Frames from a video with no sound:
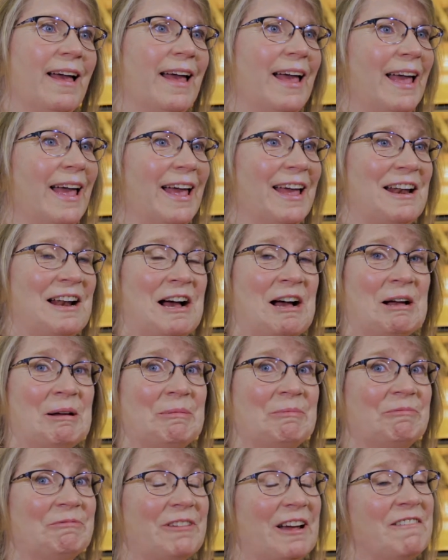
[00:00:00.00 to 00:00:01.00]
And
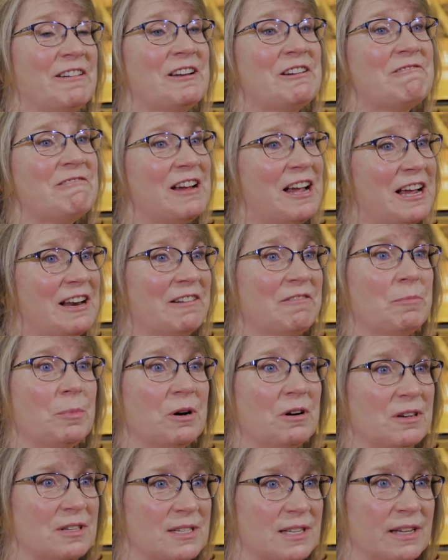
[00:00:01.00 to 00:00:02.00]
I'm a very creative
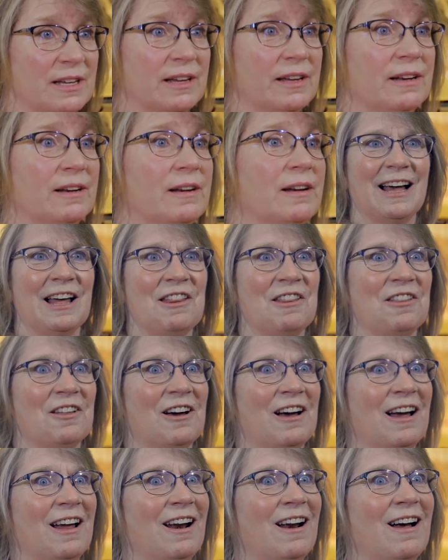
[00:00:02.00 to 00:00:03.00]
person. I
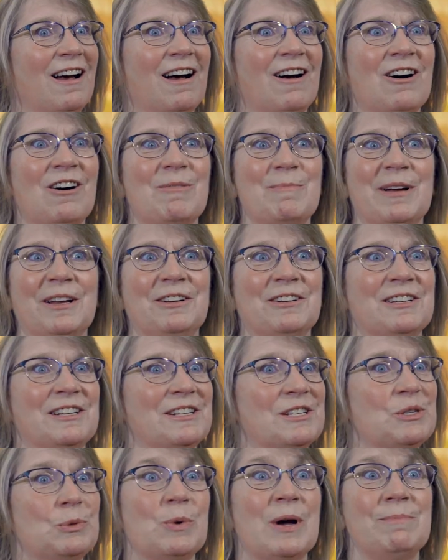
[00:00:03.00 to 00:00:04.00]
thought, oh my
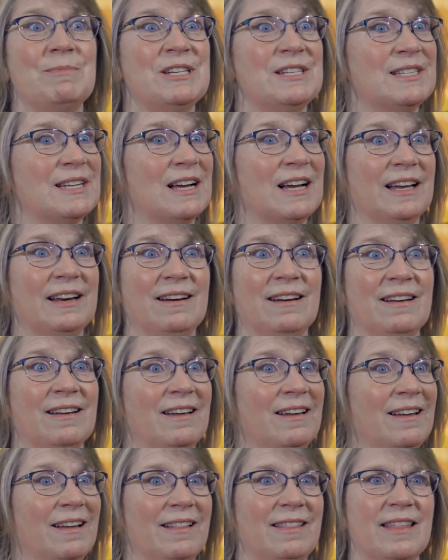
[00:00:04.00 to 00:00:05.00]
goodness, web design,
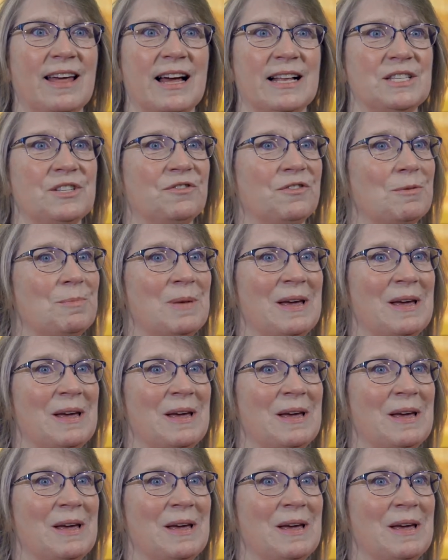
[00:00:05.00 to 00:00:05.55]
that's for